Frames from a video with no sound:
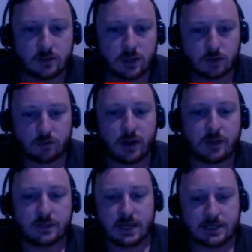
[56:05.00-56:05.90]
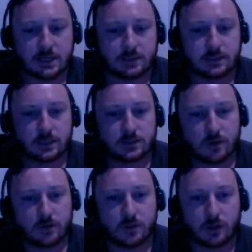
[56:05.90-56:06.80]
So you create this identity
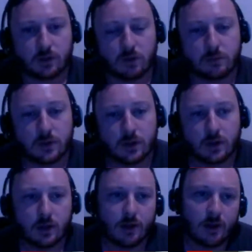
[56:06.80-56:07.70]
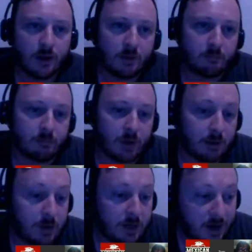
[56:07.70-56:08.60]
surrounding the club. And
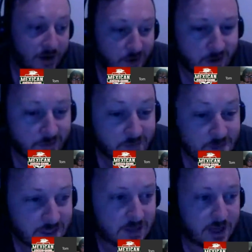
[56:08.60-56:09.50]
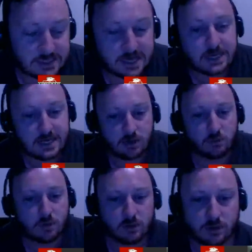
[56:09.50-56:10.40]
I mean, I don't know. Obviously, that's an
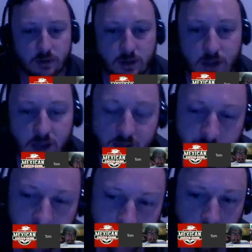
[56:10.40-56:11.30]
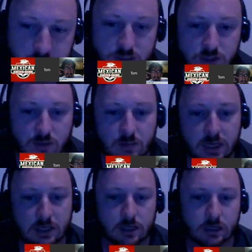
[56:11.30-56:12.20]
ideal world, and Mexico isn't
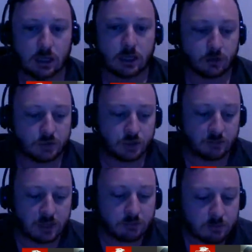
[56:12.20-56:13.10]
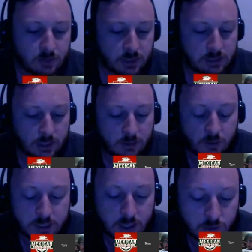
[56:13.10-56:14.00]
Germany, and Germany it
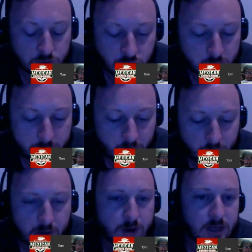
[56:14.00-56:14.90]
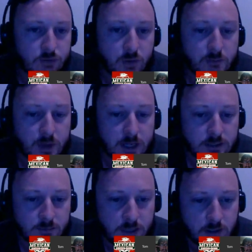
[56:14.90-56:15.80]
didn't just come about without any growing
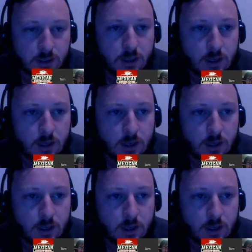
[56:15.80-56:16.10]
pains. I mean,